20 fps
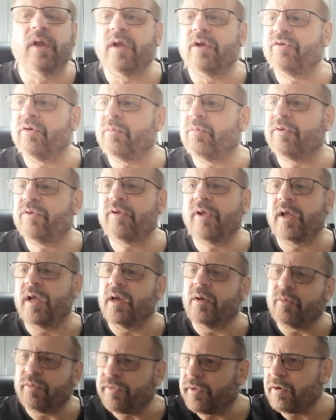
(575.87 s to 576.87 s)
she would say,
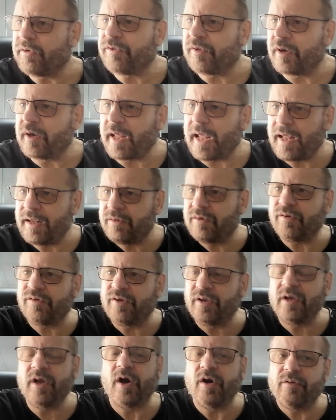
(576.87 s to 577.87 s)
well, there's an
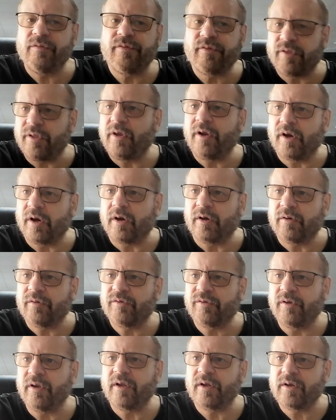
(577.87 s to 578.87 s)
entity over there
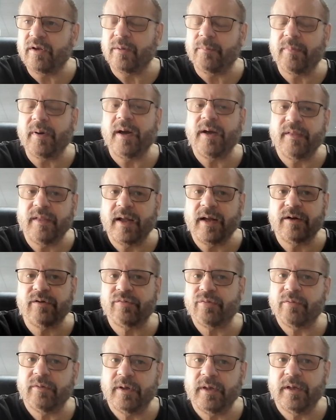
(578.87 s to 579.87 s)
standing by that
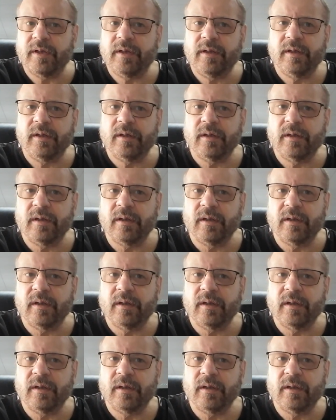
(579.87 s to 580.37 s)
tree.